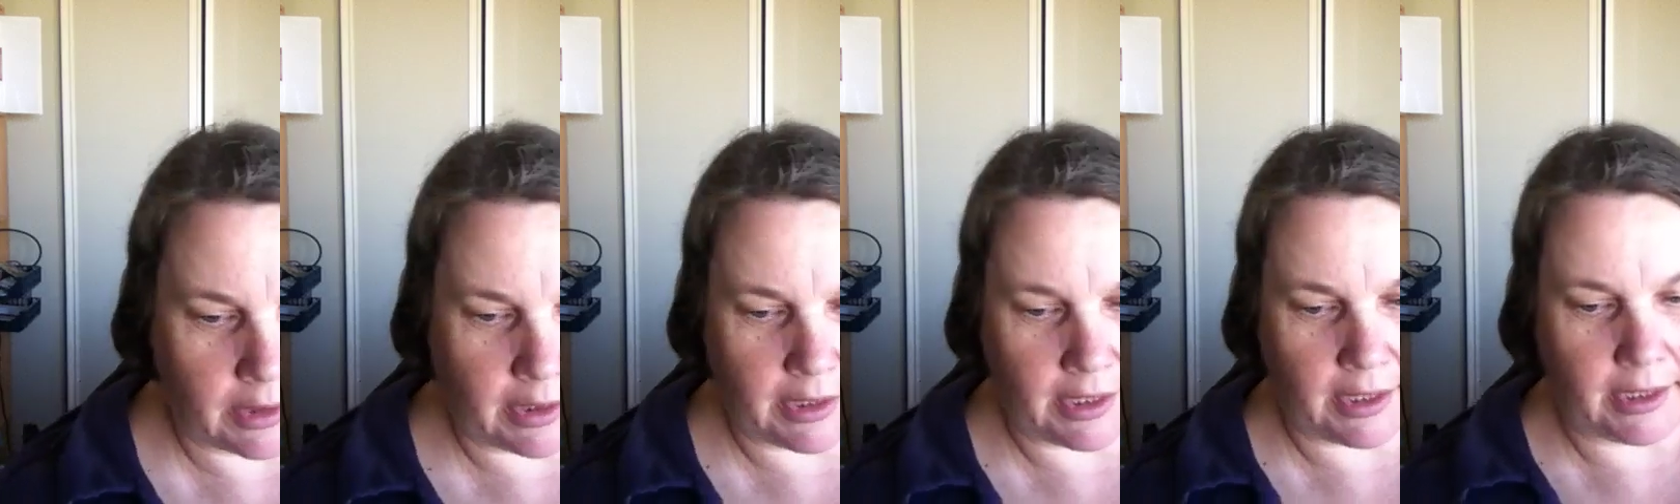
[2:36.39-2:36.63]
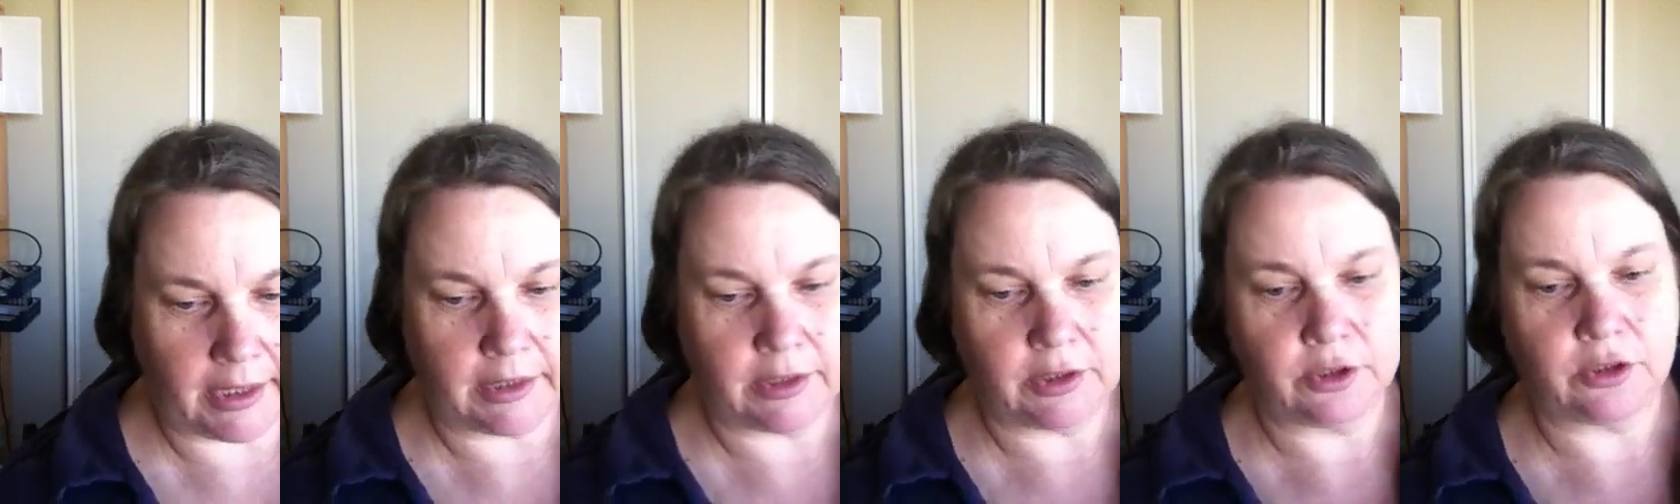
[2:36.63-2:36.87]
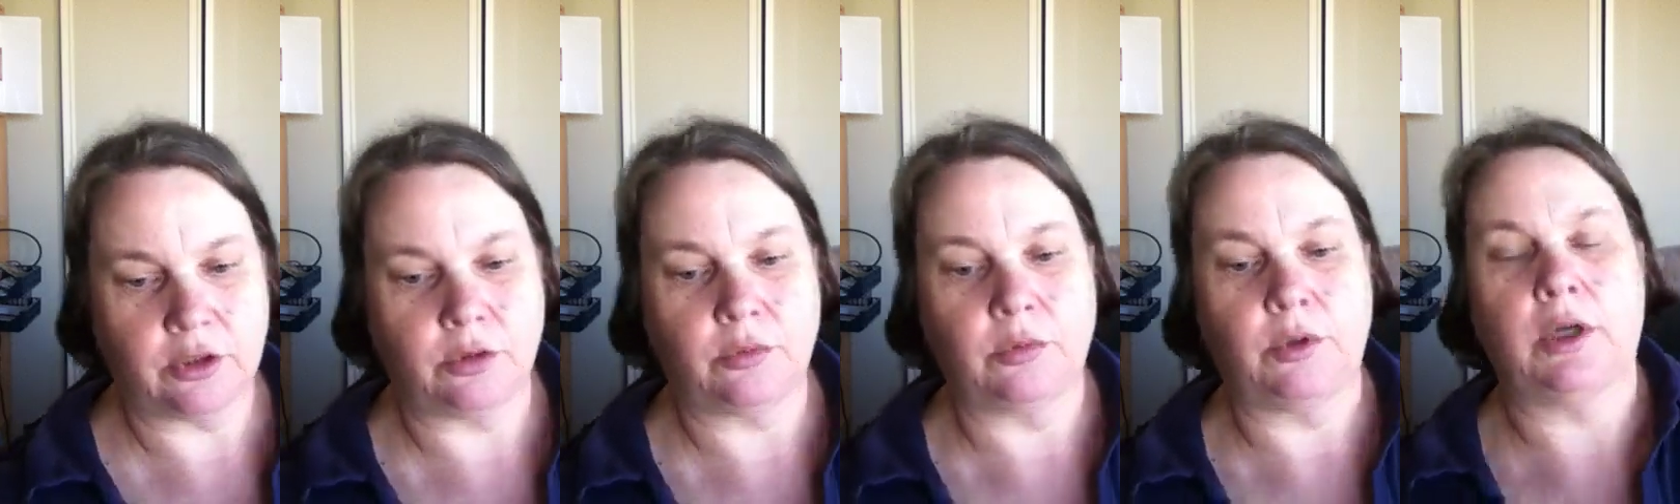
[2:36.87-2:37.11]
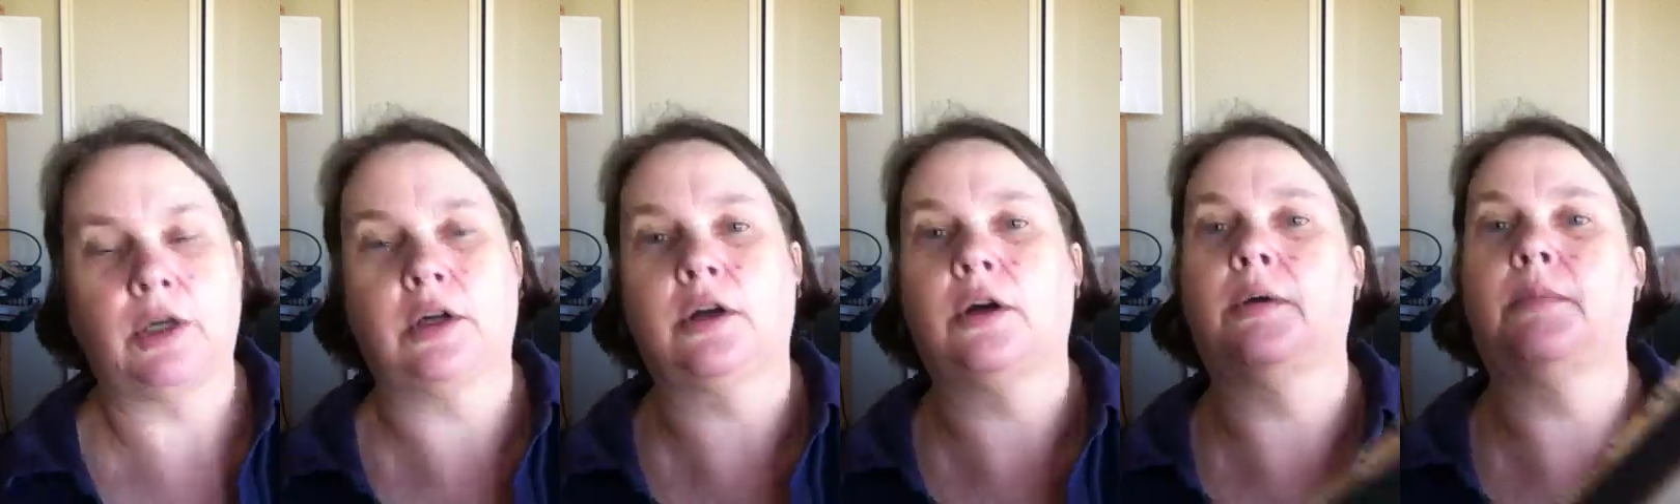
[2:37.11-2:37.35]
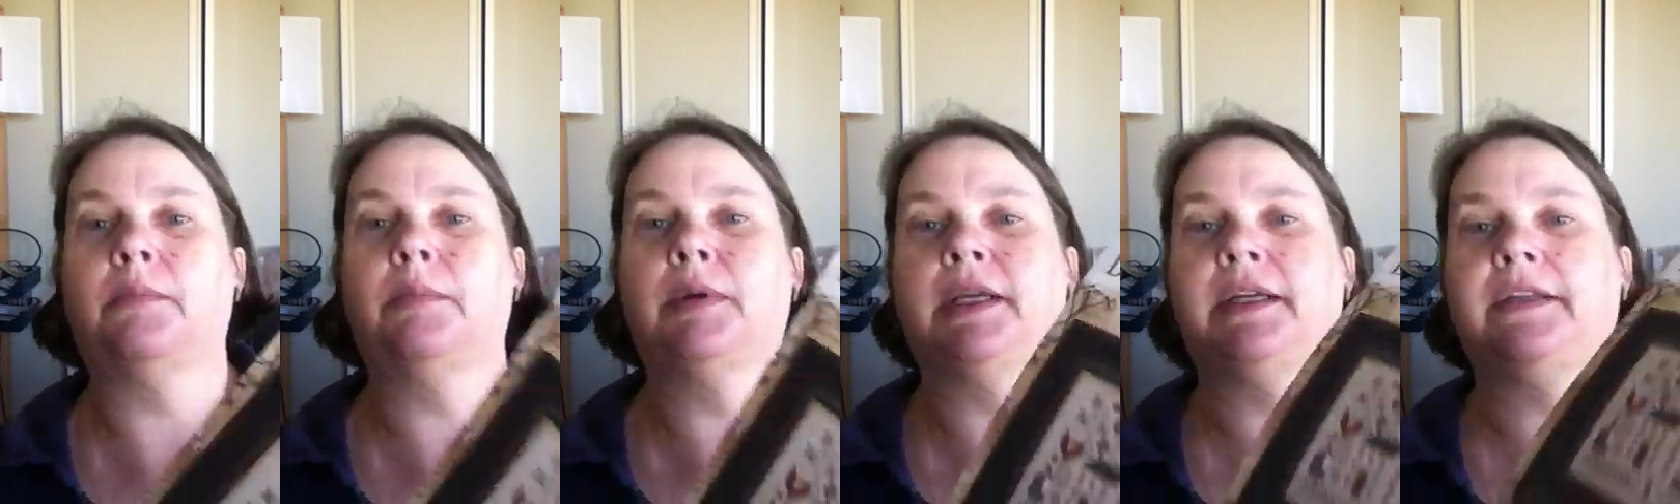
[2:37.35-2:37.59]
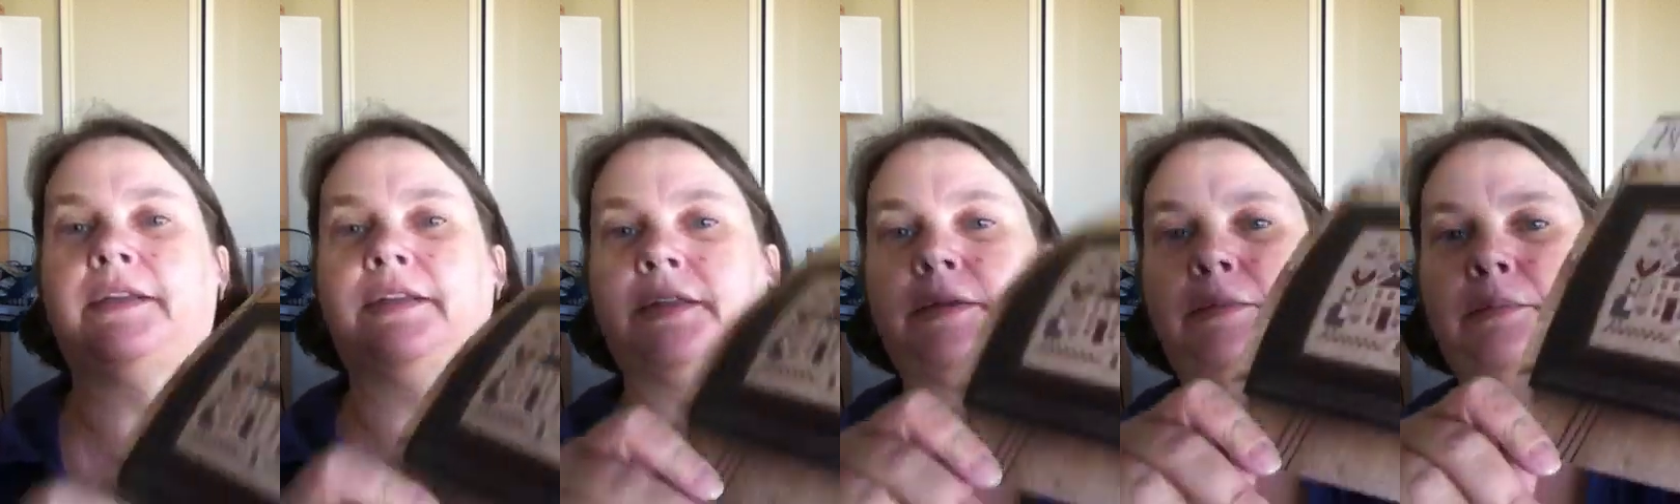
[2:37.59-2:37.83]
had to work on
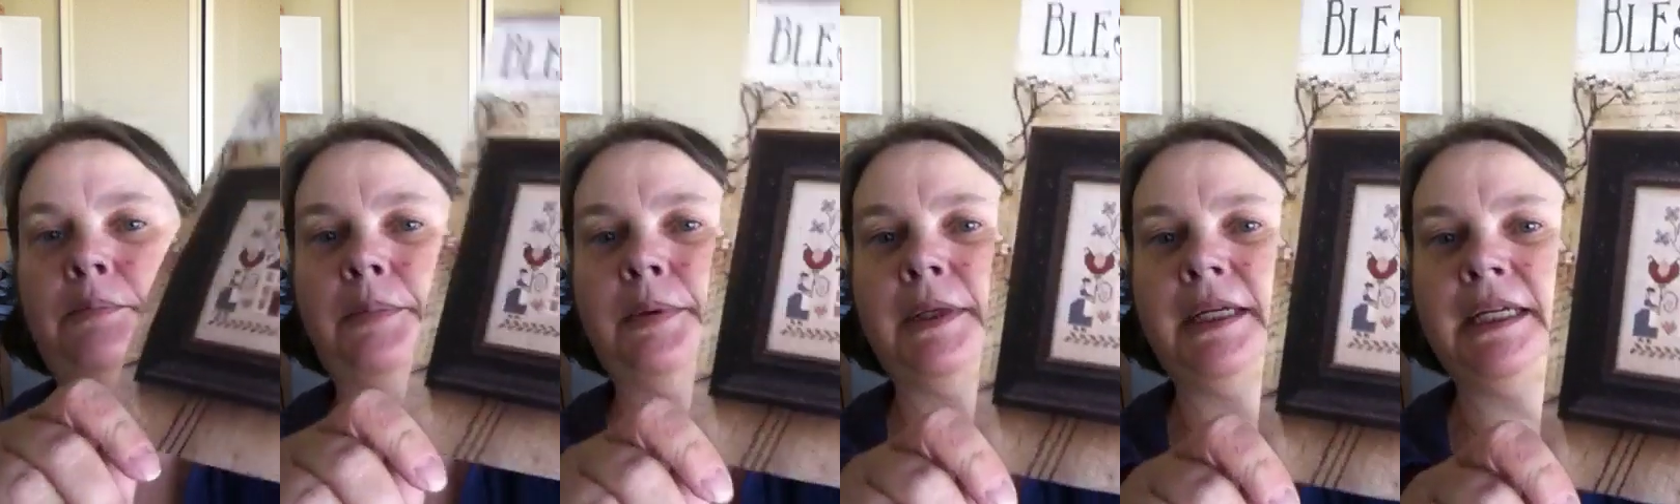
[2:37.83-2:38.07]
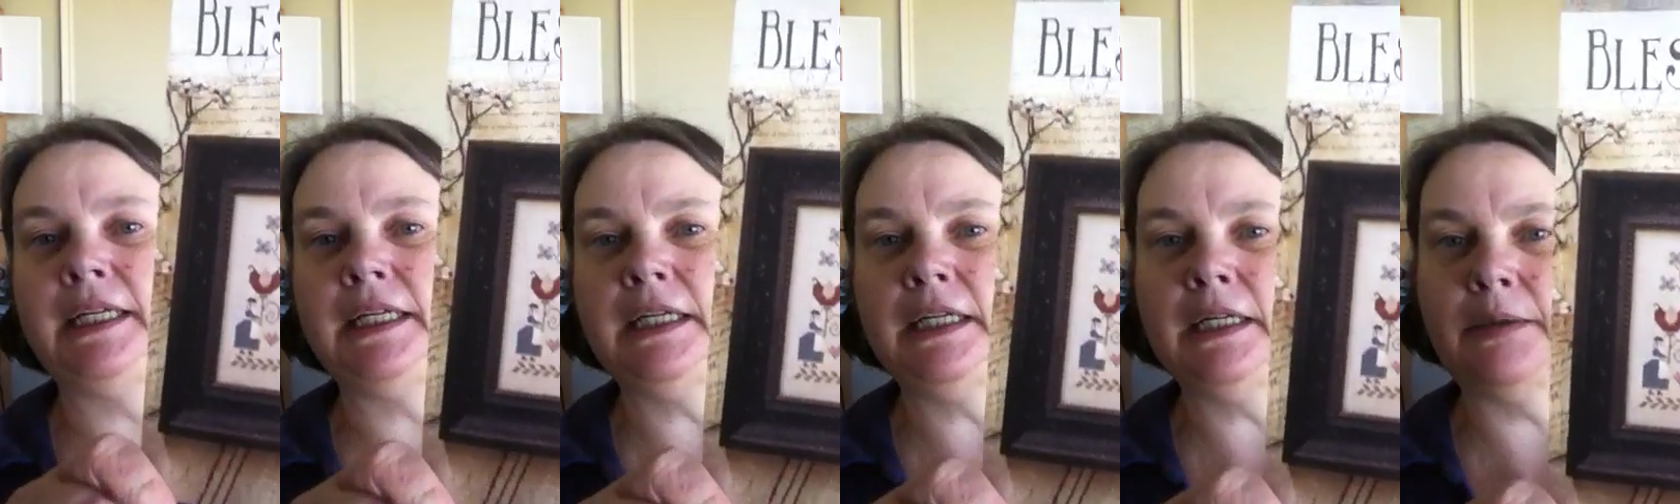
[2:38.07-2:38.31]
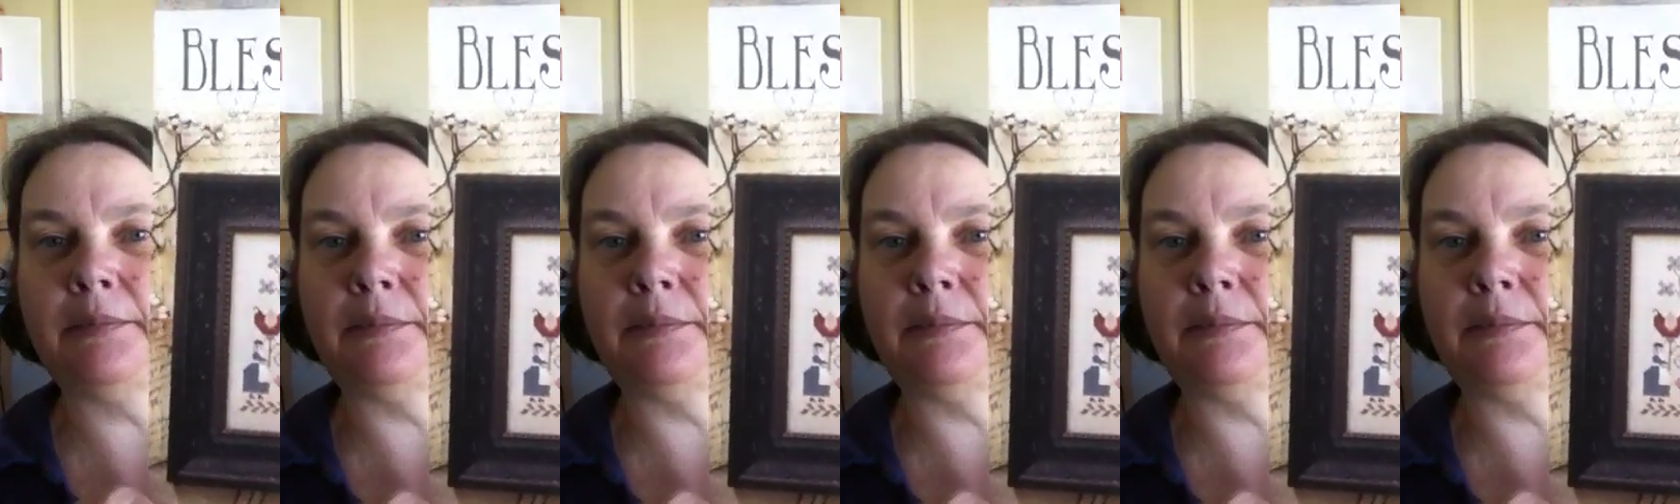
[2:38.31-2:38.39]
Blessed Bee